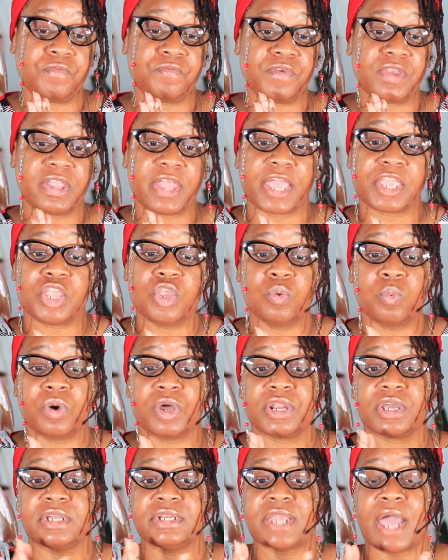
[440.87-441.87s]
feel like you
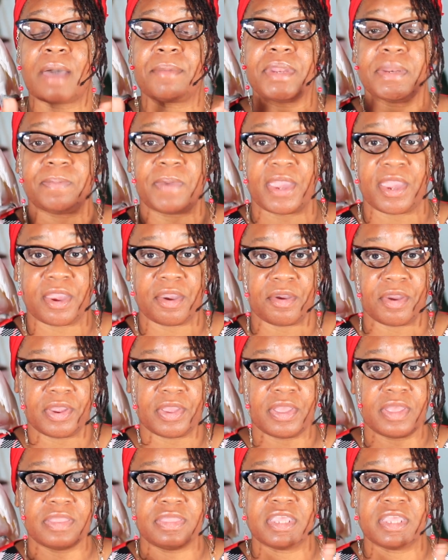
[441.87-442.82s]
want to adopt a parrot,